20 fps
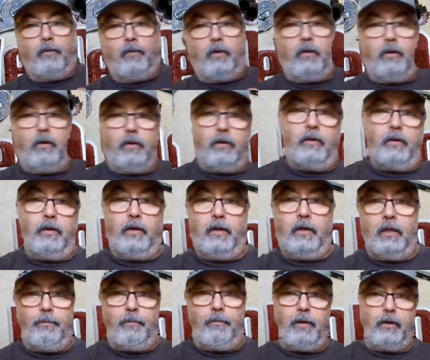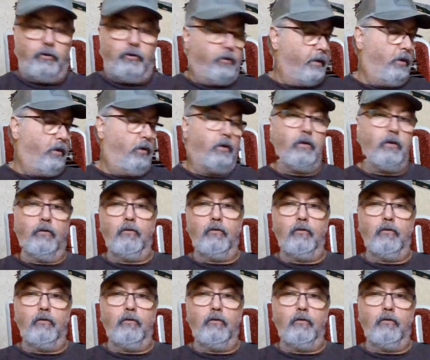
let me make sure that you can see it.